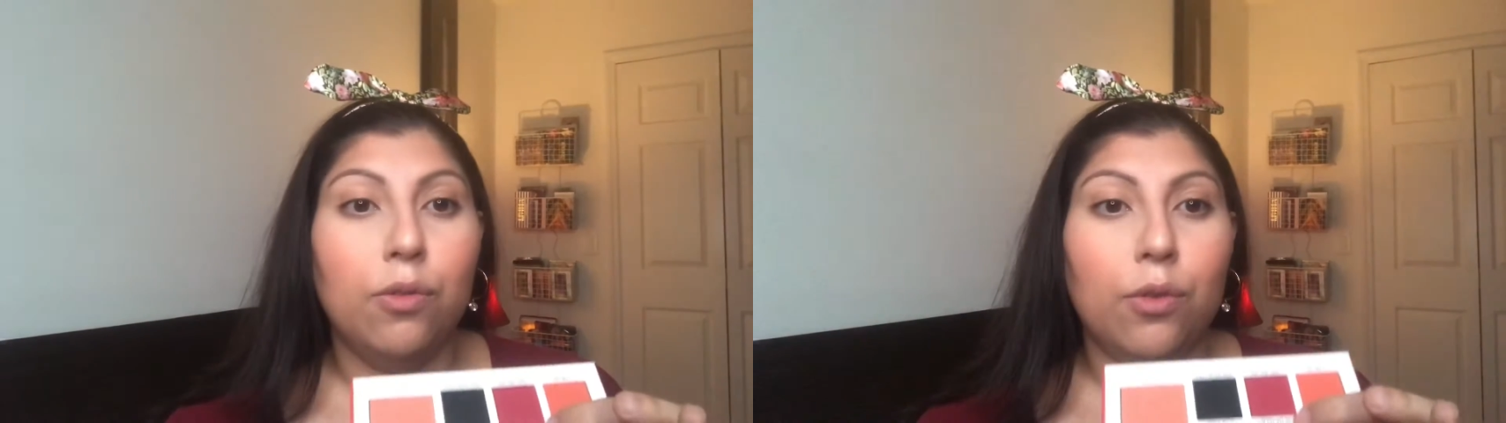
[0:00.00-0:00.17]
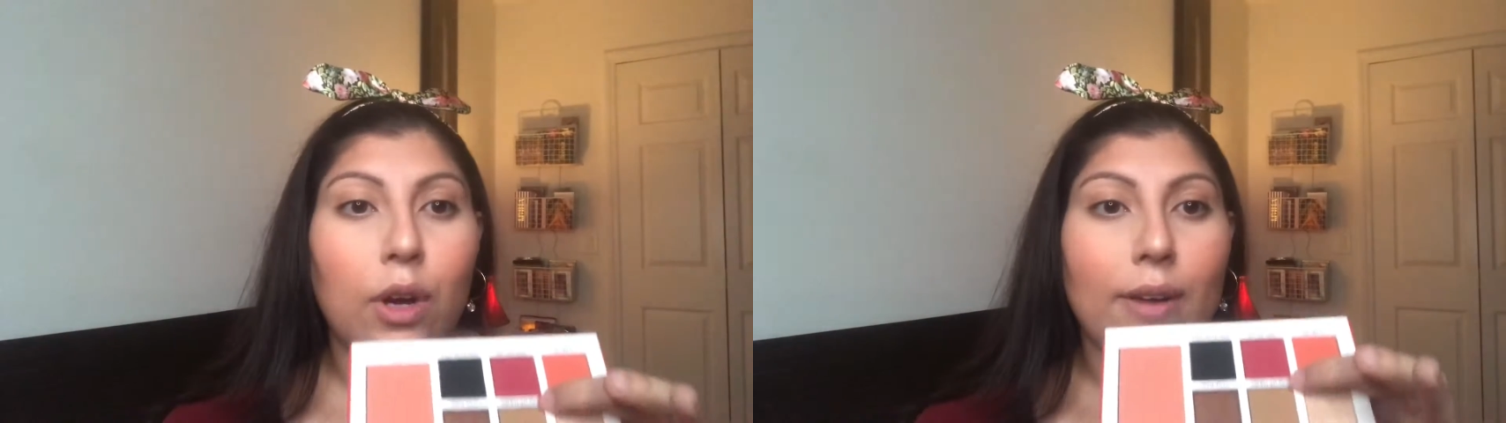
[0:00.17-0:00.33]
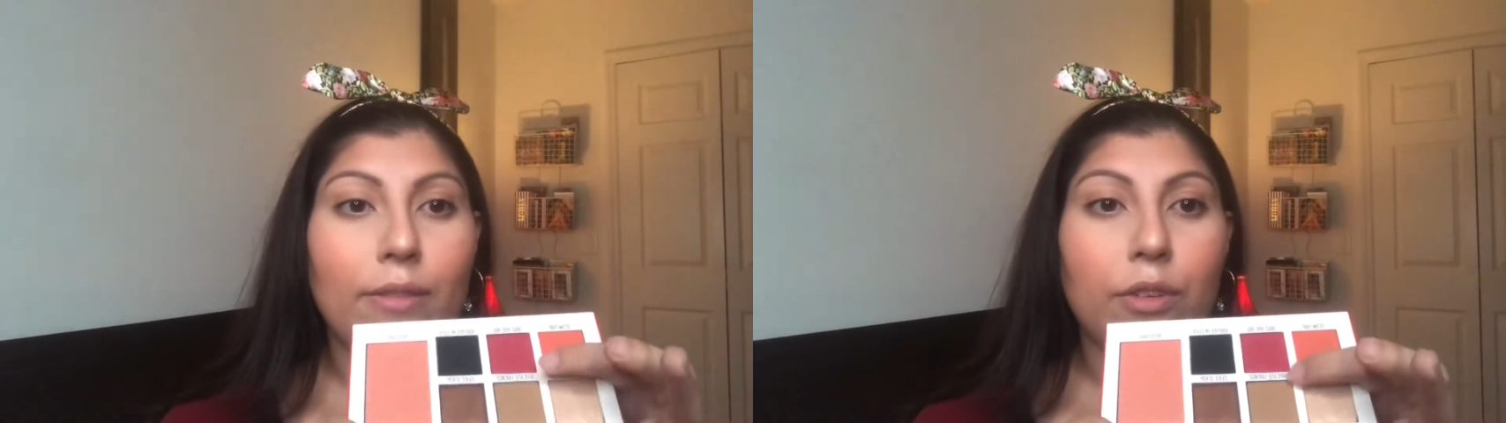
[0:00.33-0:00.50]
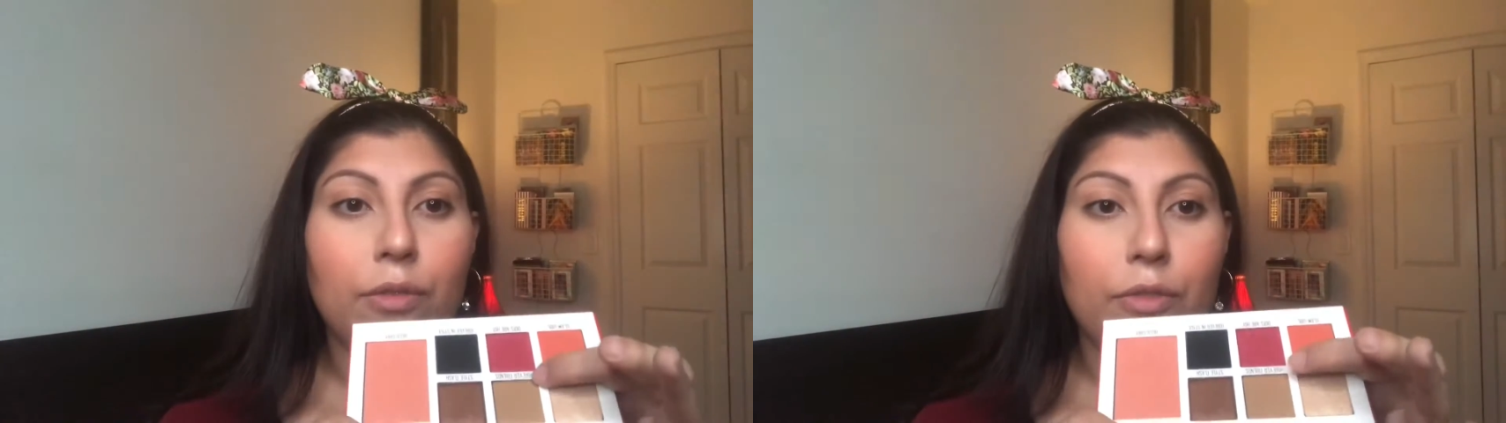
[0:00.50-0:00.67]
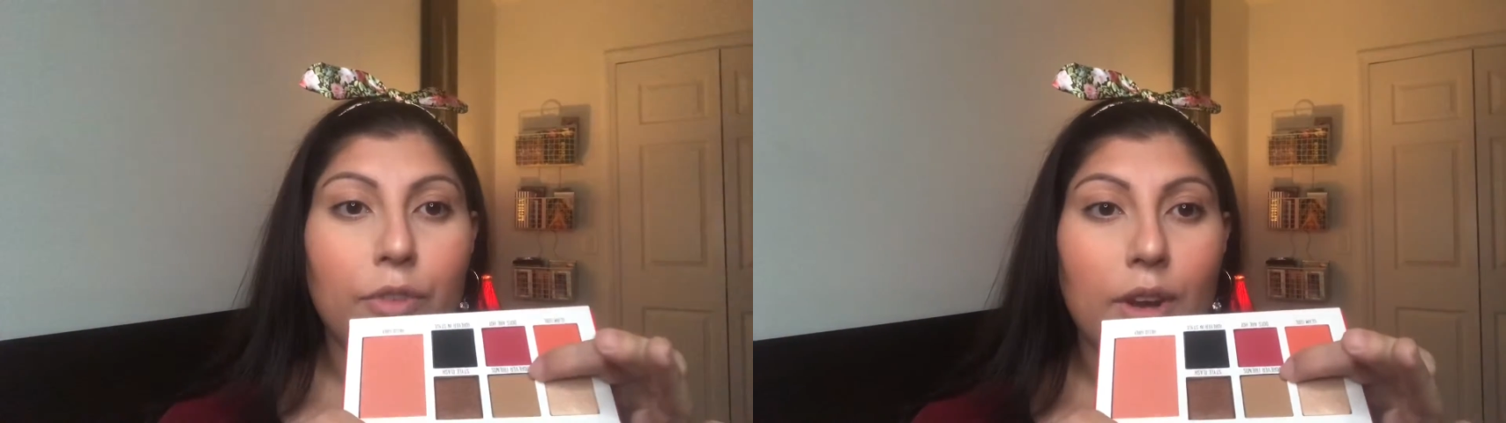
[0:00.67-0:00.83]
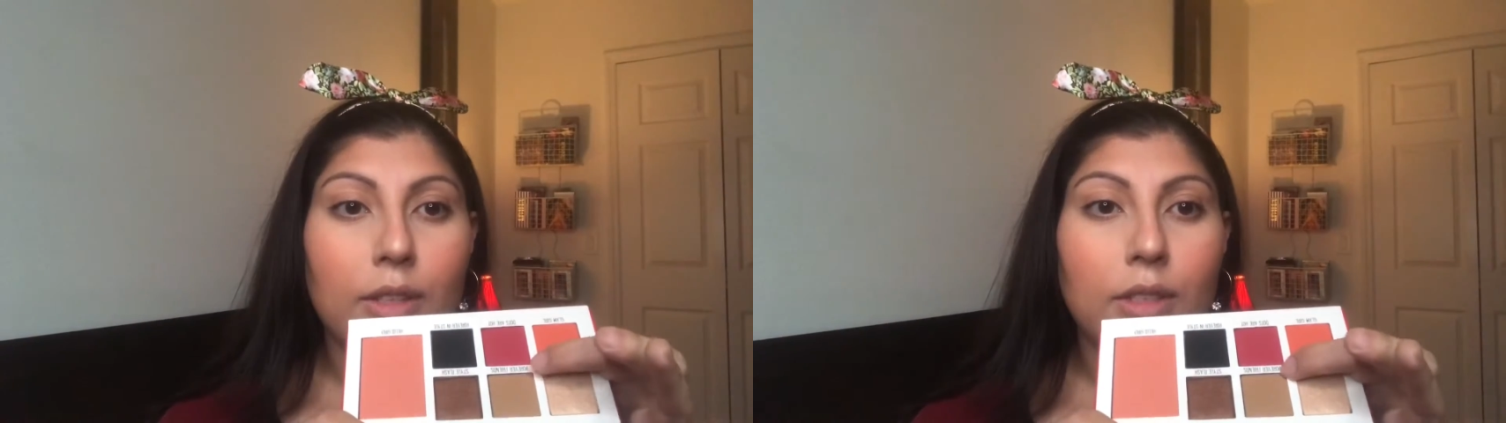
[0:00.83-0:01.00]
Forever
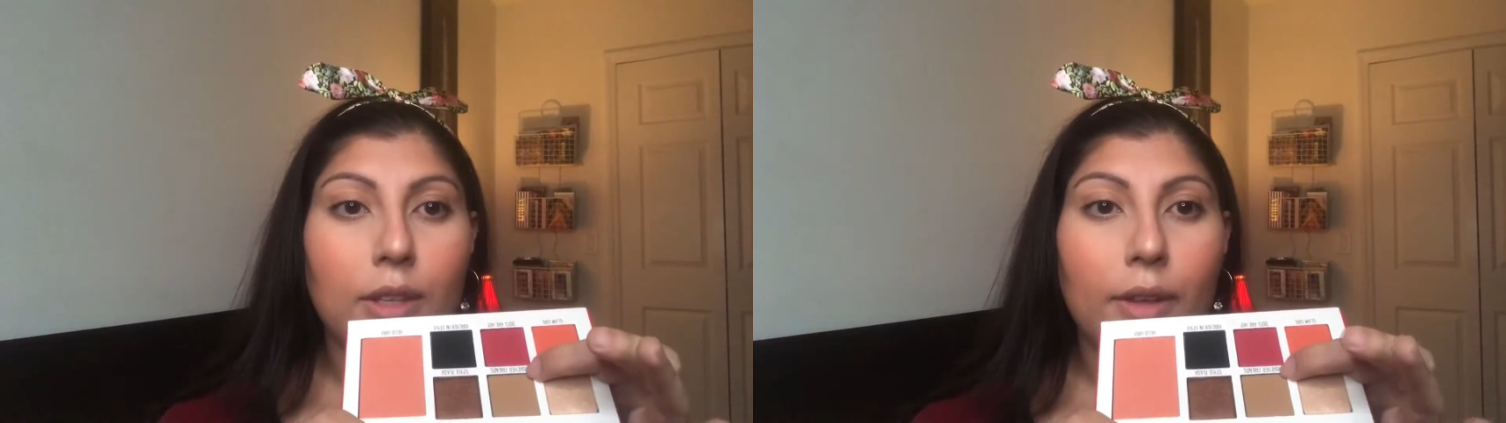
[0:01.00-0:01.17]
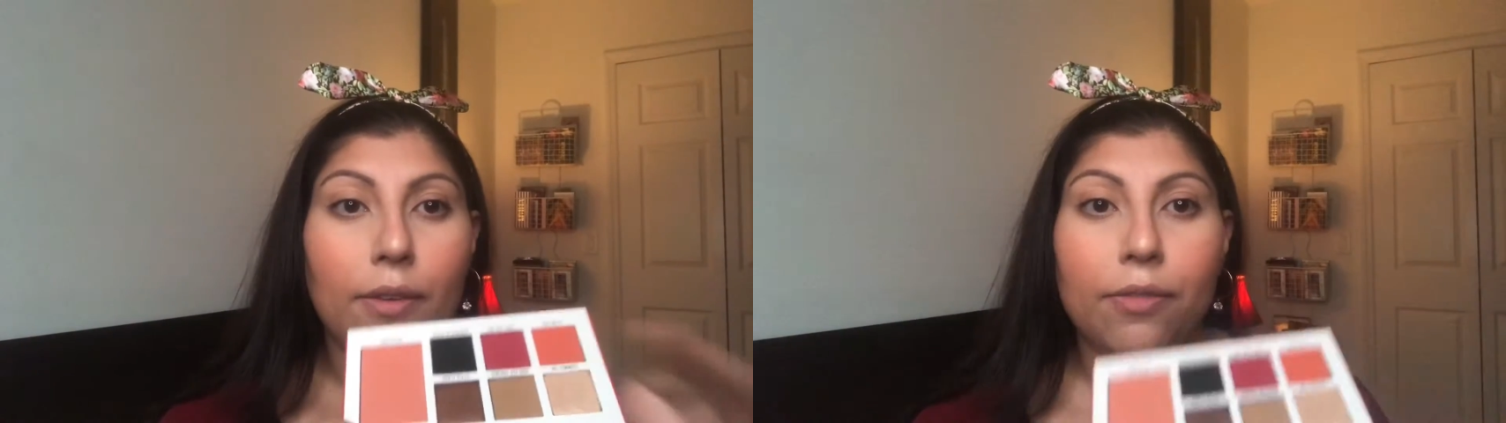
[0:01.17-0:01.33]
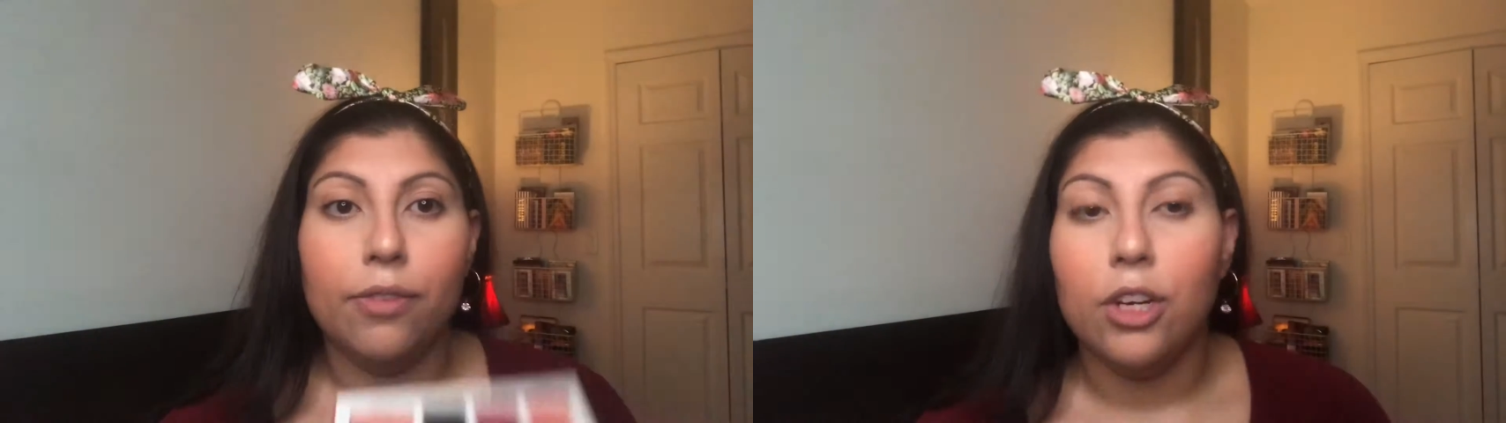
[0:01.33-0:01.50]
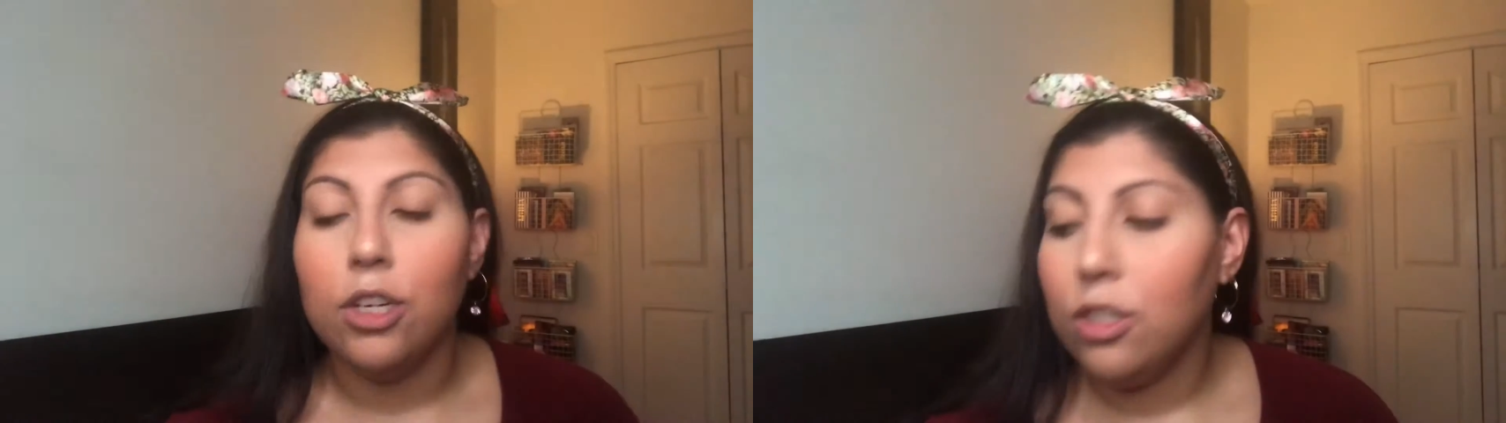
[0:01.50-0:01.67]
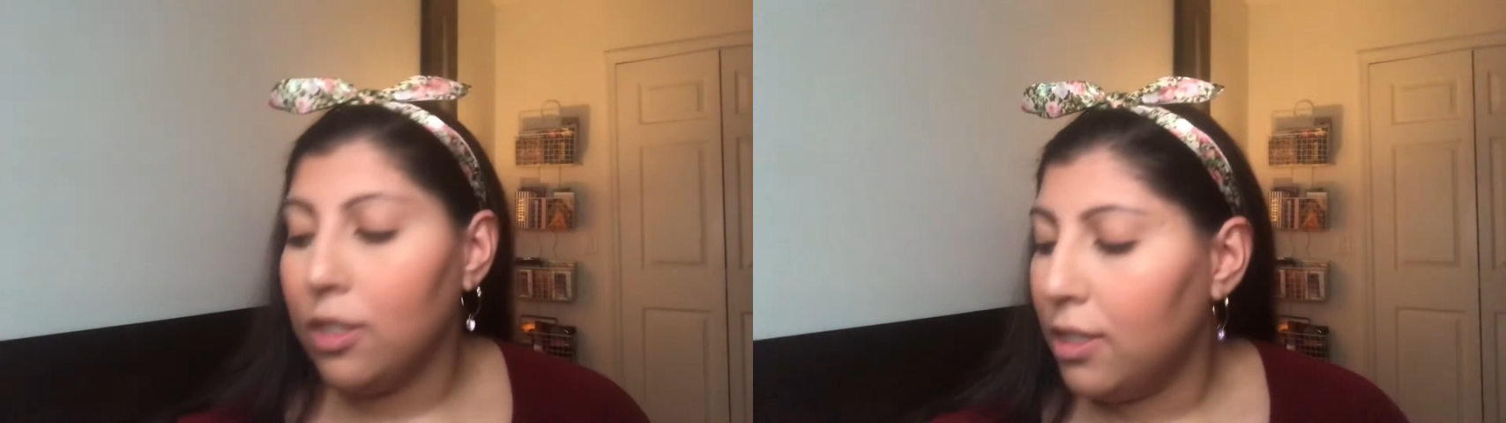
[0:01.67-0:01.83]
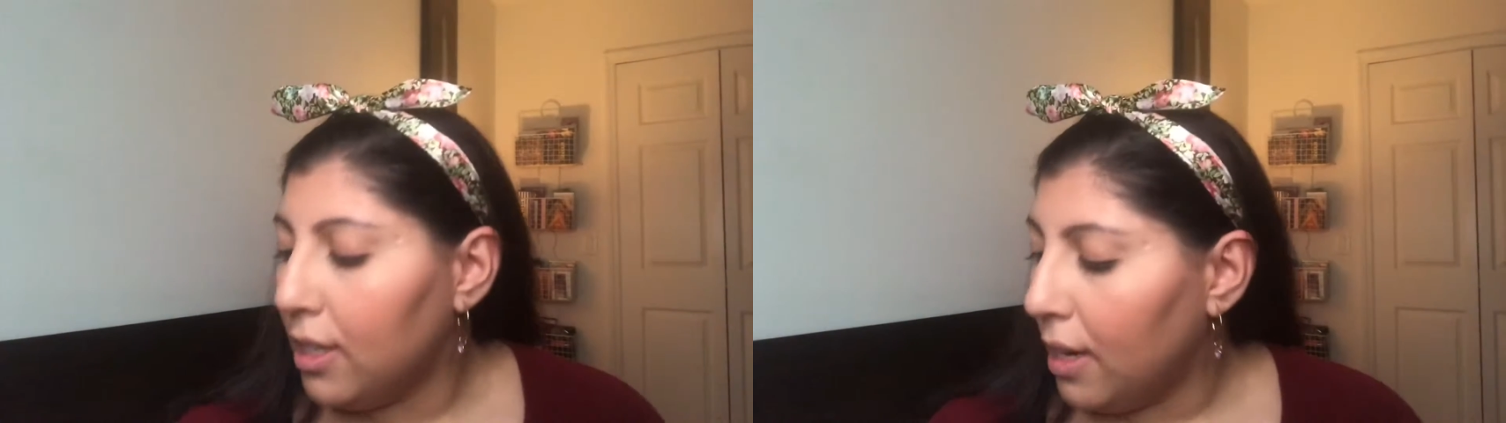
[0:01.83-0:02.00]
Friends first,